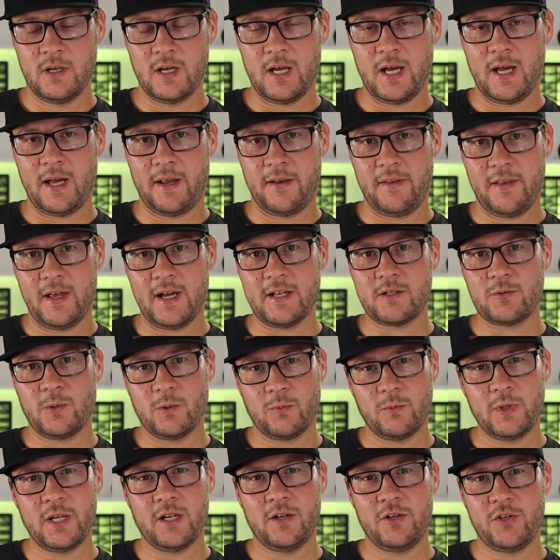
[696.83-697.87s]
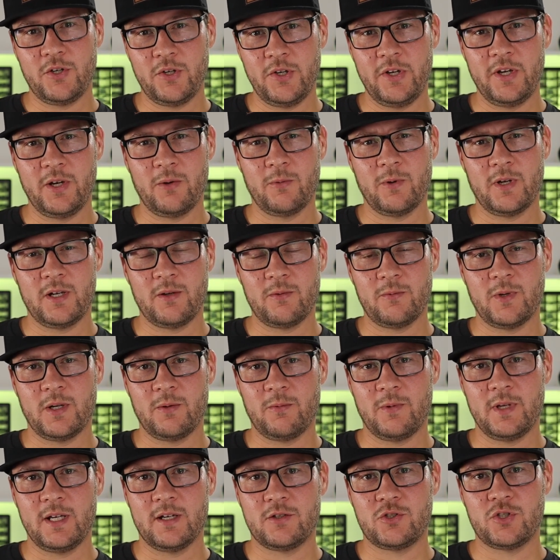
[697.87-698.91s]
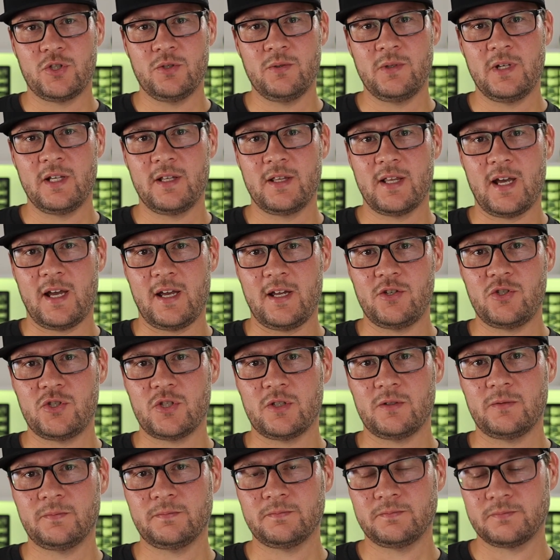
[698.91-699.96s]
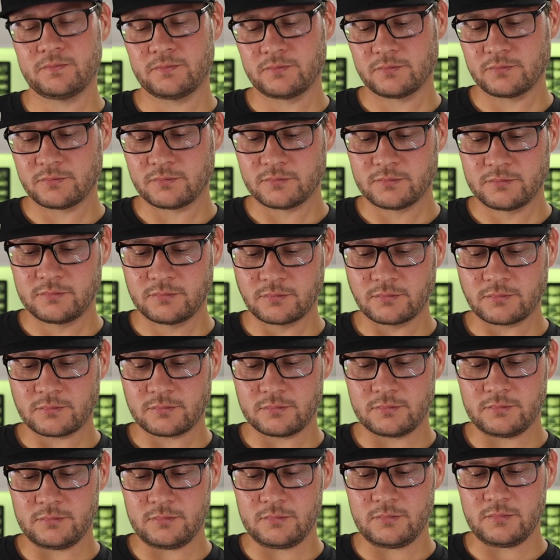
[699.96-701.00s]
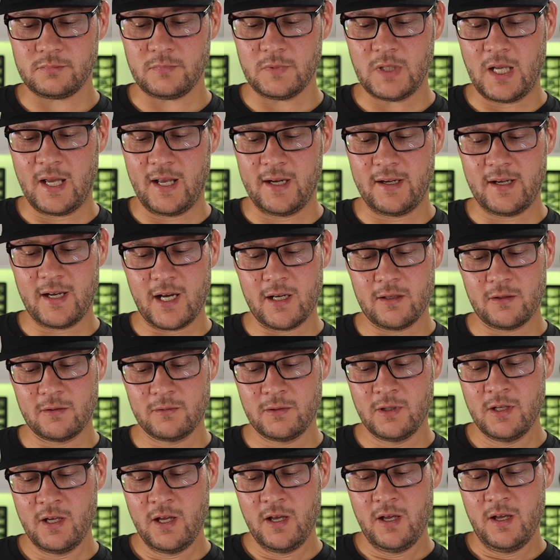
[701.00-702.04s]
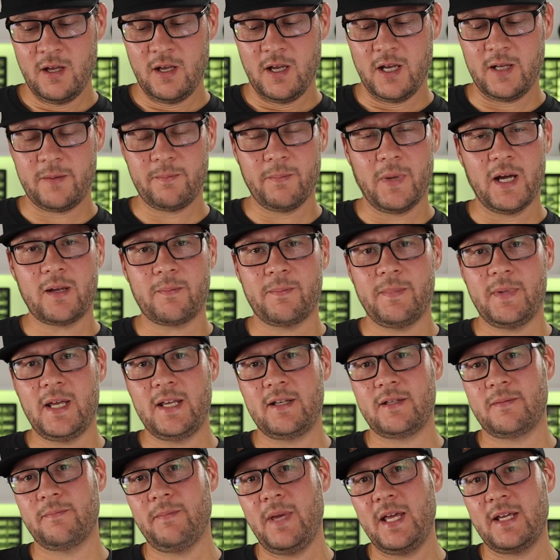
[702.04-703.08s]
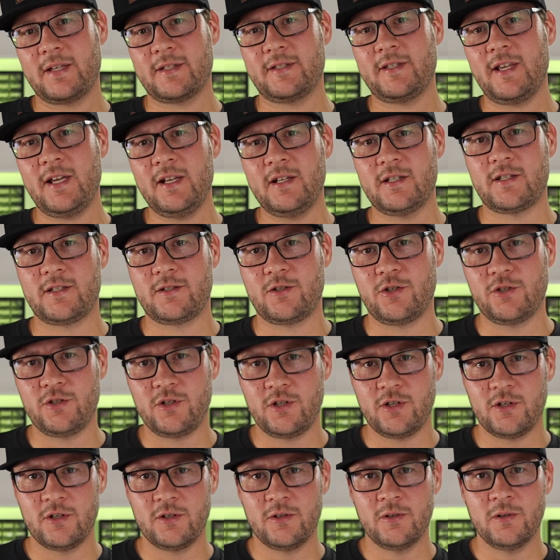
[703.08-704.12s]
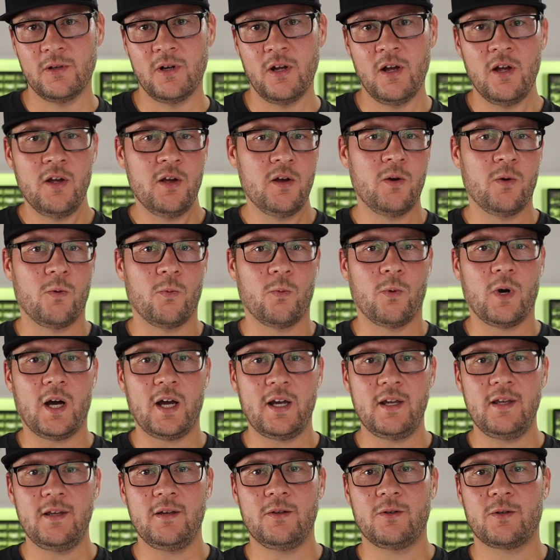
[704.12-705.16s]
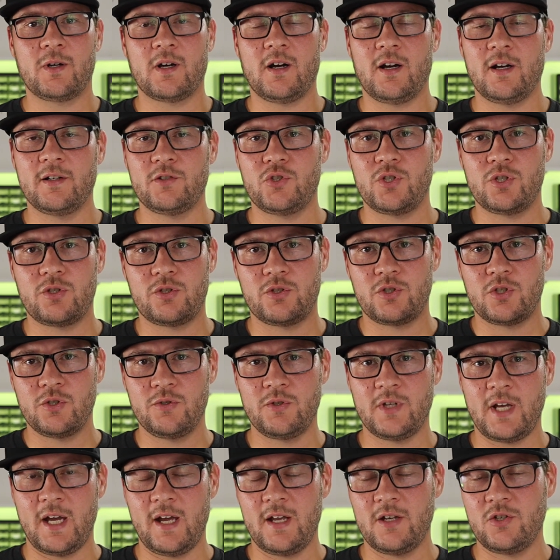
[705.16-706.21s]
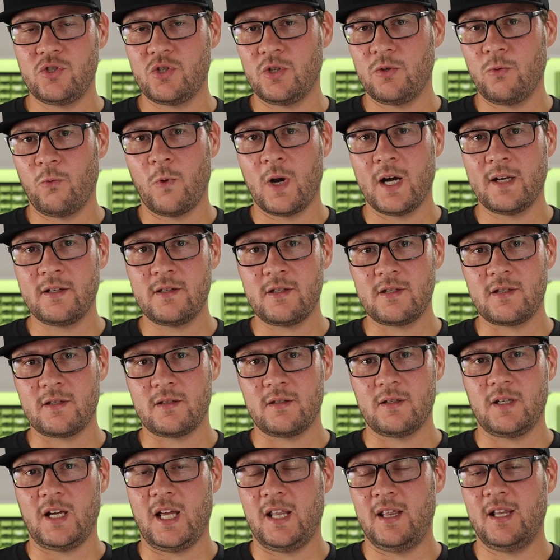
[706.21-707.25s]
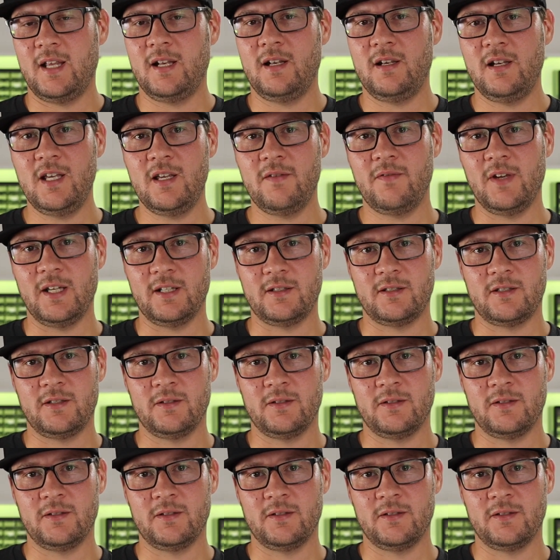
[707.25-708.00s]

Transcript: And that's what we are doing when we are tuning the engine. And now it might make sense to you why you can't just tune the engine once and then leave it.